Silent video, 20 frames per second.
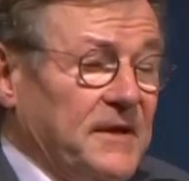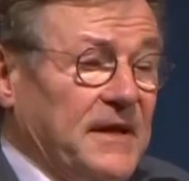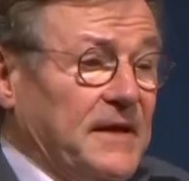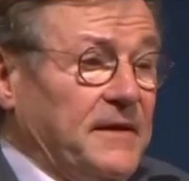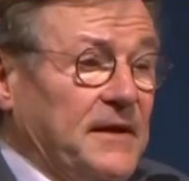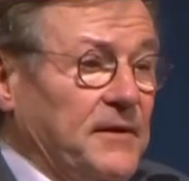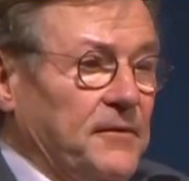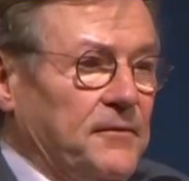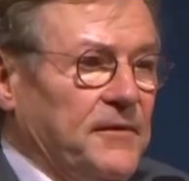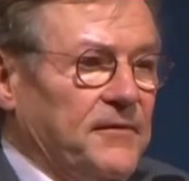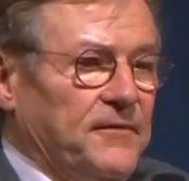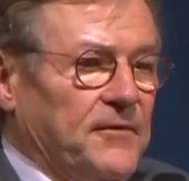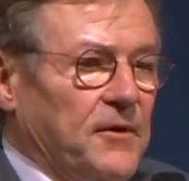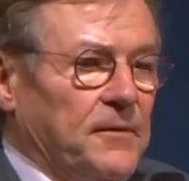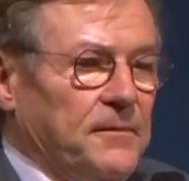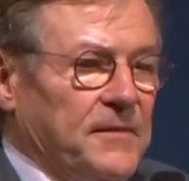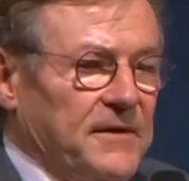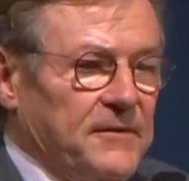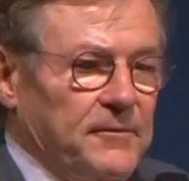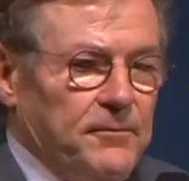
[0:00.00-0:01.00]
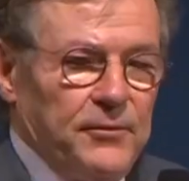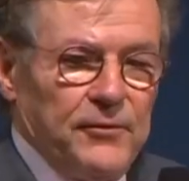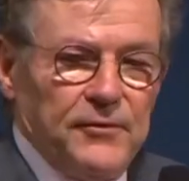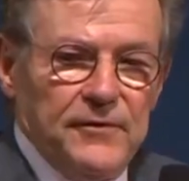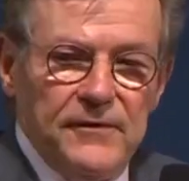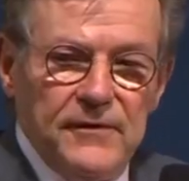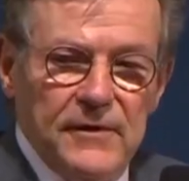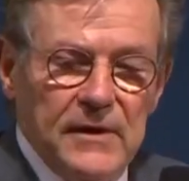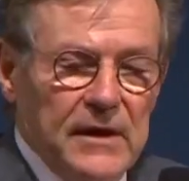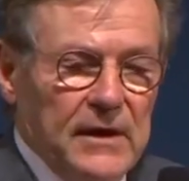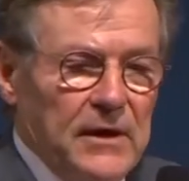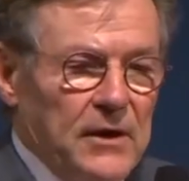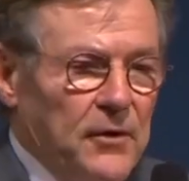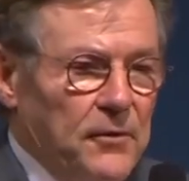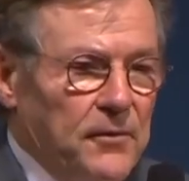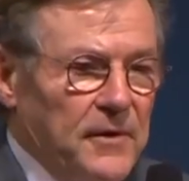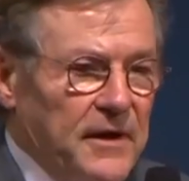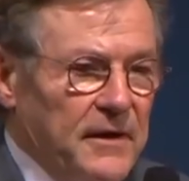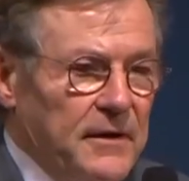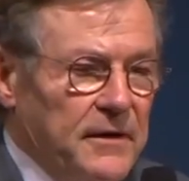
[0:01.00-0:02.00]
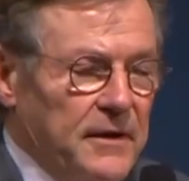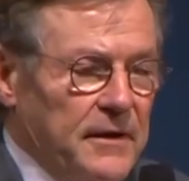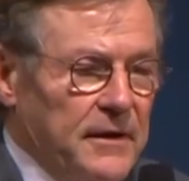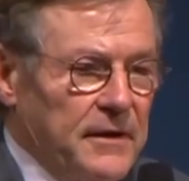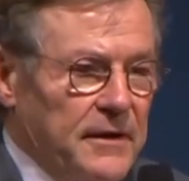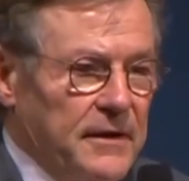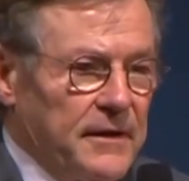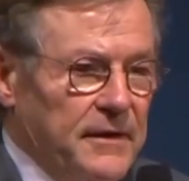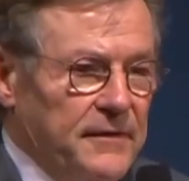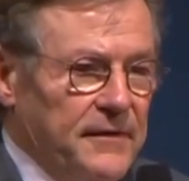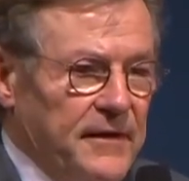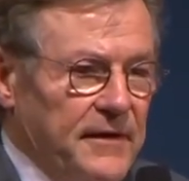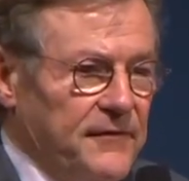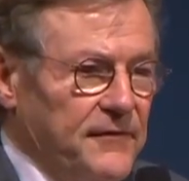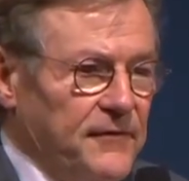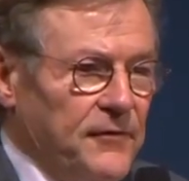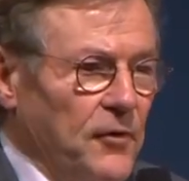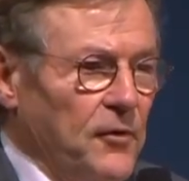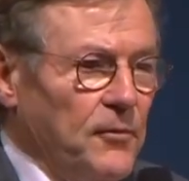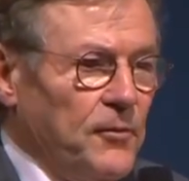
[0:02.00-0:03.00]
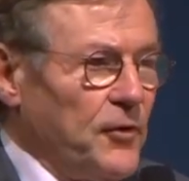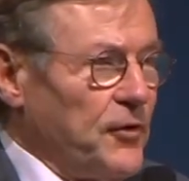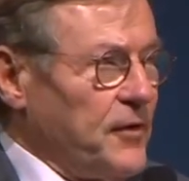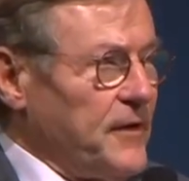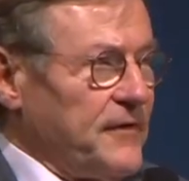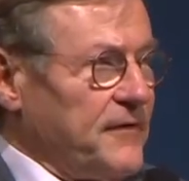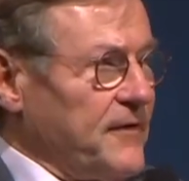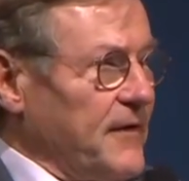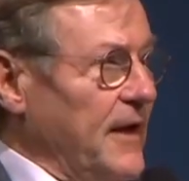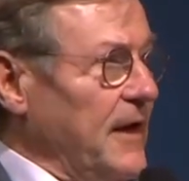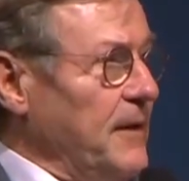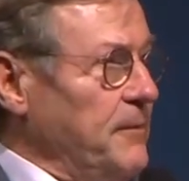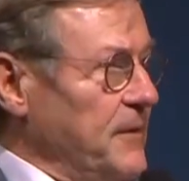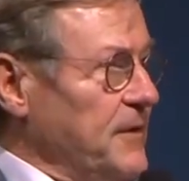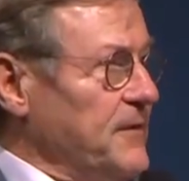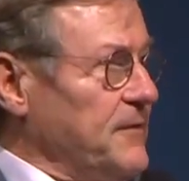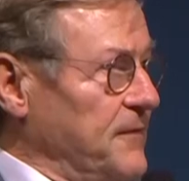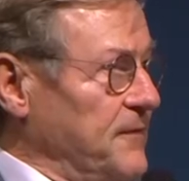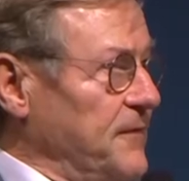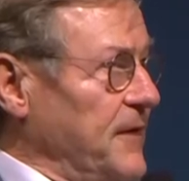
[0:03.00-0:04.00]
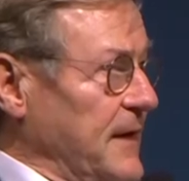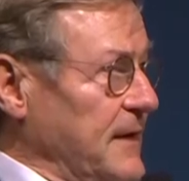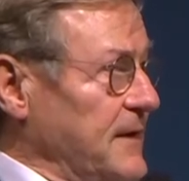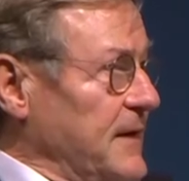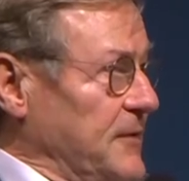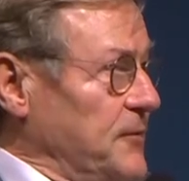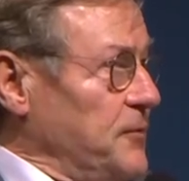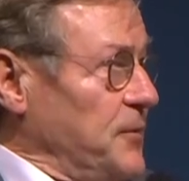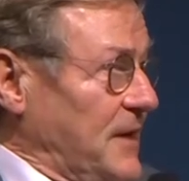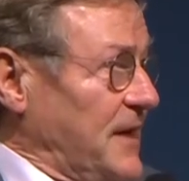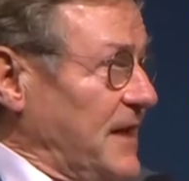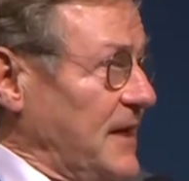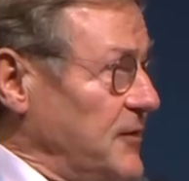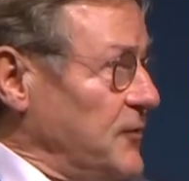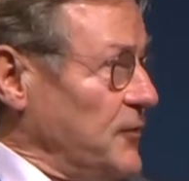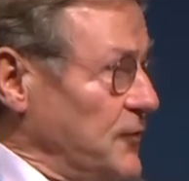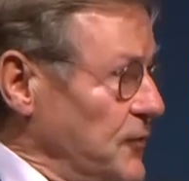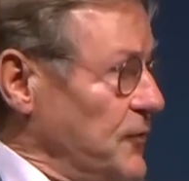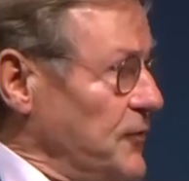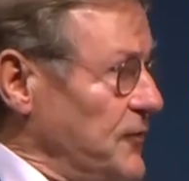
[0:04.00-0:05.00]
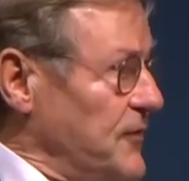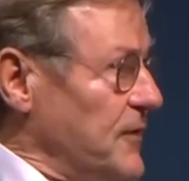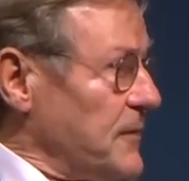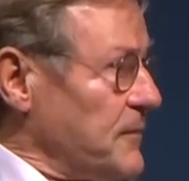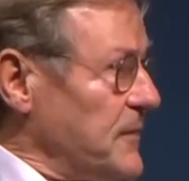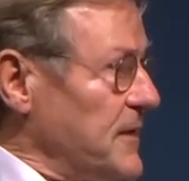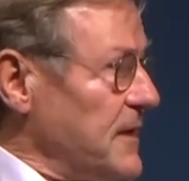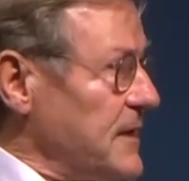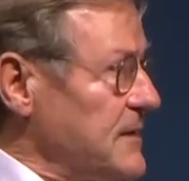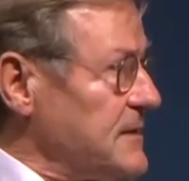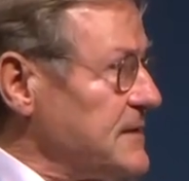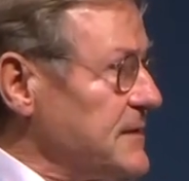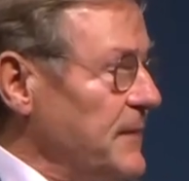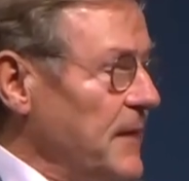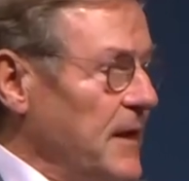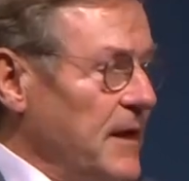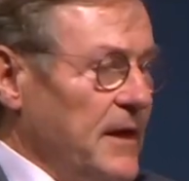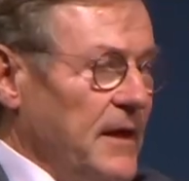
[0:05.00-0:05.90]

but I think we've come at a point where there's no more escaping the fact that we need to do some things.